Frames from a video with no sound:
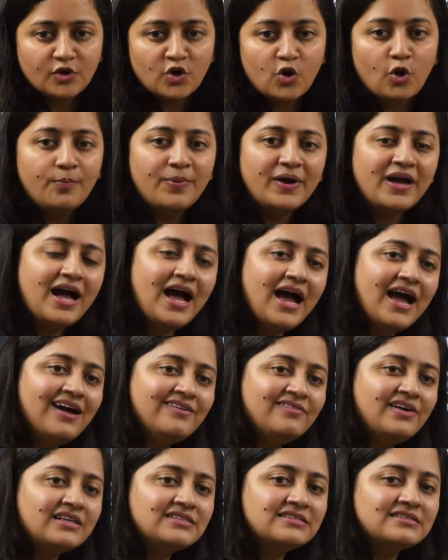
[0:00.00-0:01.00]
Gopika, I
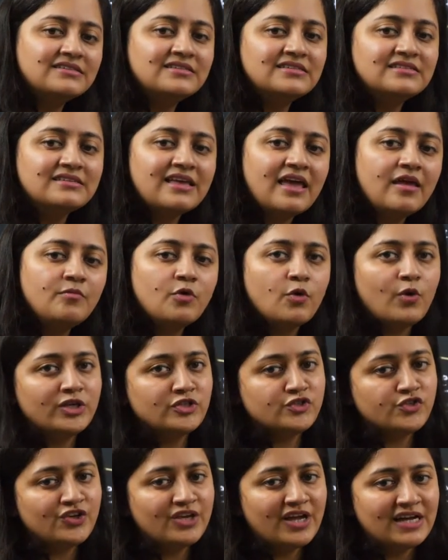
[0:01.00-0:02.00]
have answered the same
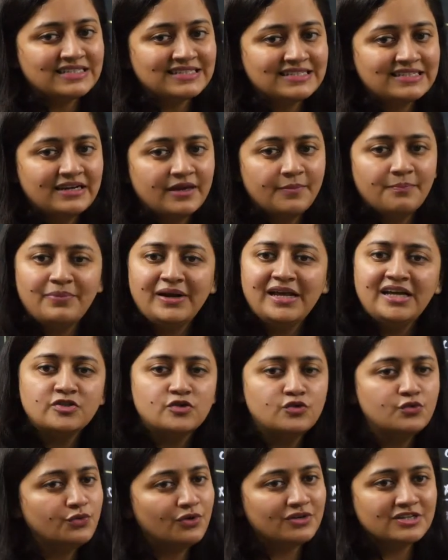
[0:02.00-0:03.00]
question yesterday.
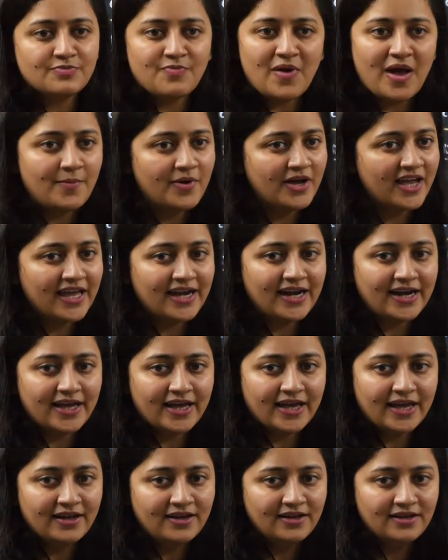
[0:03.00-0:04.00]
Please do not spam again
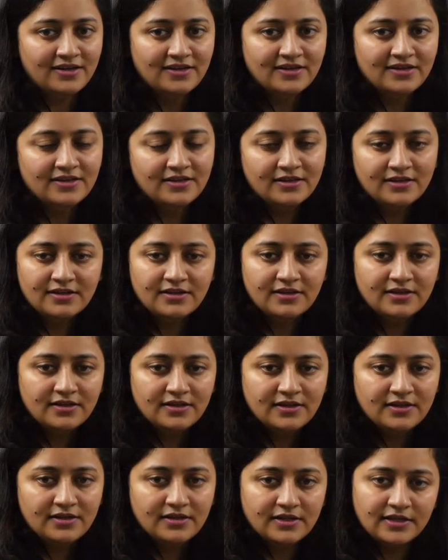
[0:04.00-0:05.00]
and again
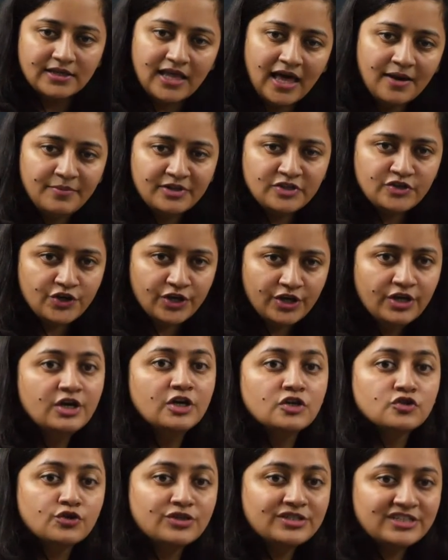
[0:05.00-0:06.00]
done bache
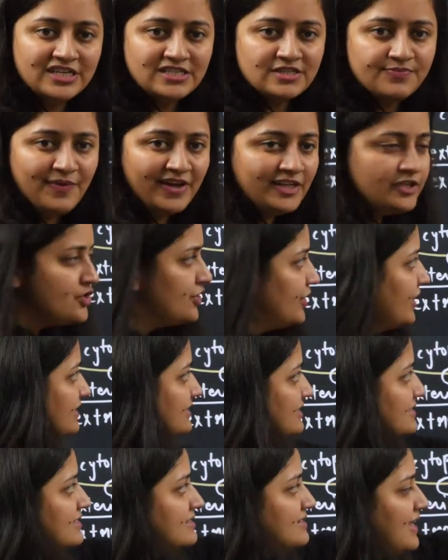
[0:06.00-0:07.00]
so just mention
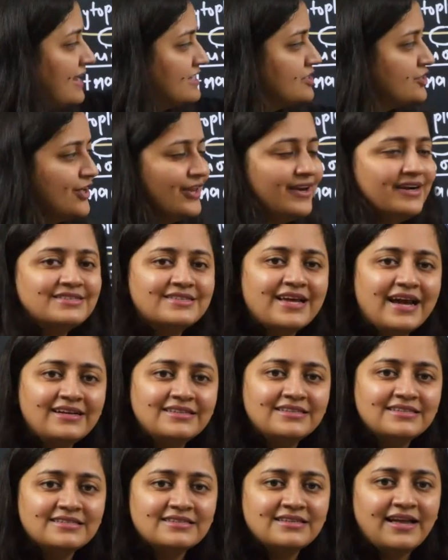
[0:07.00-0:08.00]
it this is the exterior
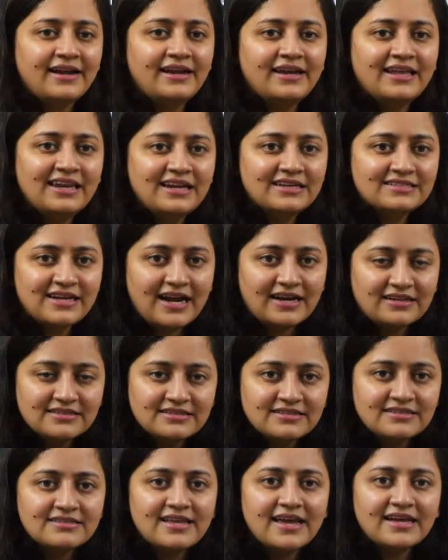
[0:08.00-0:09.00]
side this is the interior side
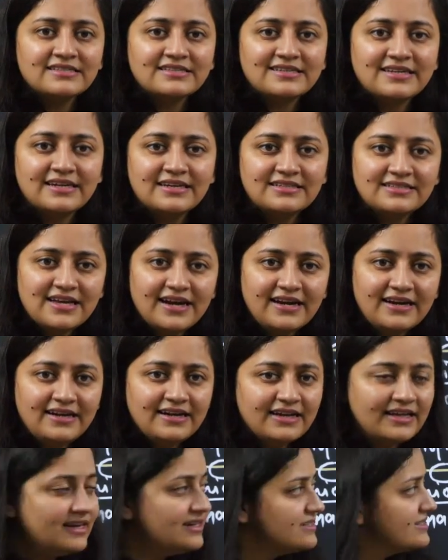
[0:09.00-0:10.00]
this is the exterior side
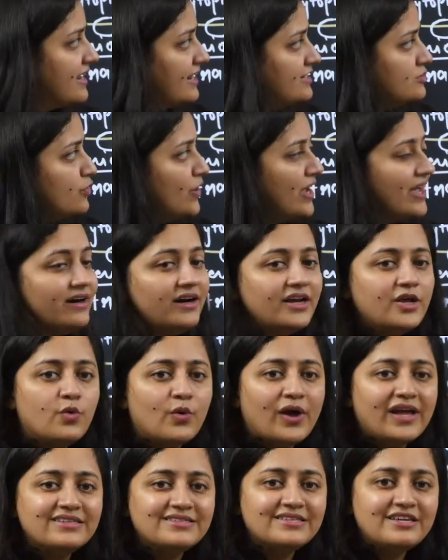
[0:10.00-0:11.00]
interior side so here
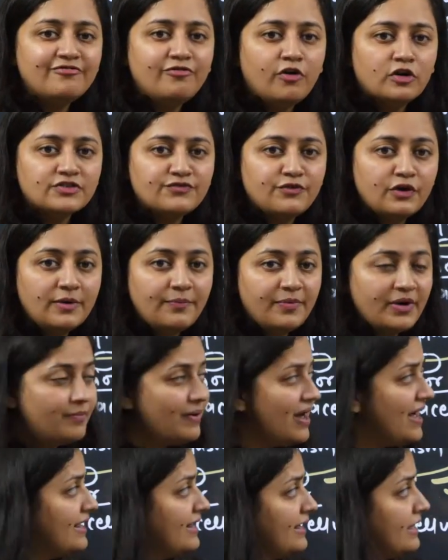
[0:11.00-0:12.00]
you can see
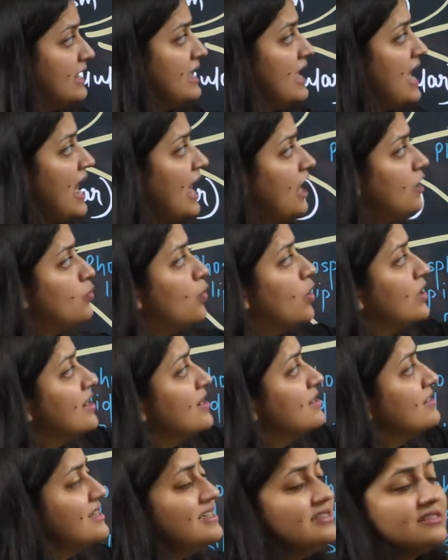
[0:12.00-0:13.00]
phospholipid bilayer and what
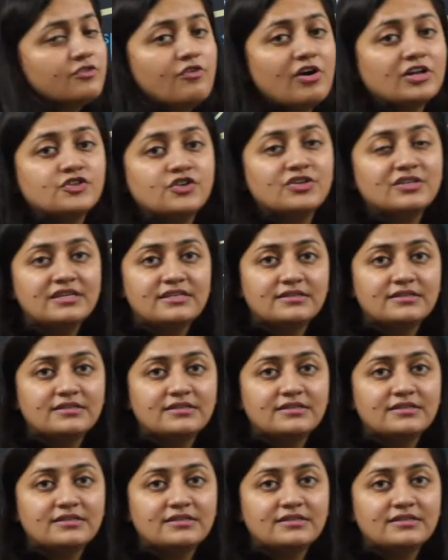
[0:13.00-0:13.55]
are these structures?